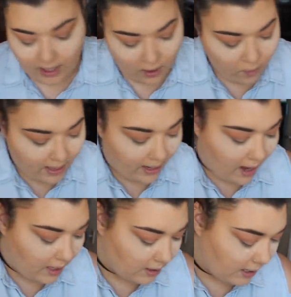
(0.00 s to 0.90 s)
and oh my
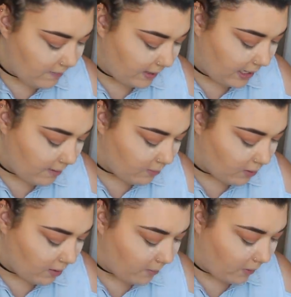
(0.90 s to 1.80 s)
God, look at me and
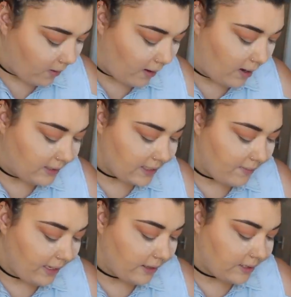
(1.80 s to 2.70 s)
Bora Bora and
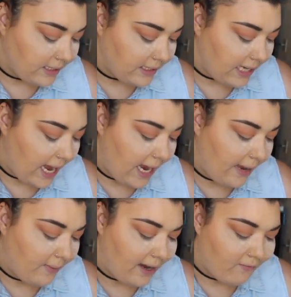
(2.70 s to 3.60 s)
somebody else's
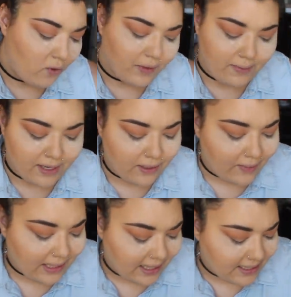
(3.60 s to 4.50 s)
dime, and I've only been
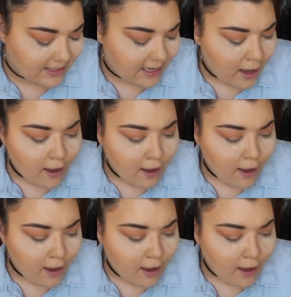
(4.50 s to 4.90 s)
doing this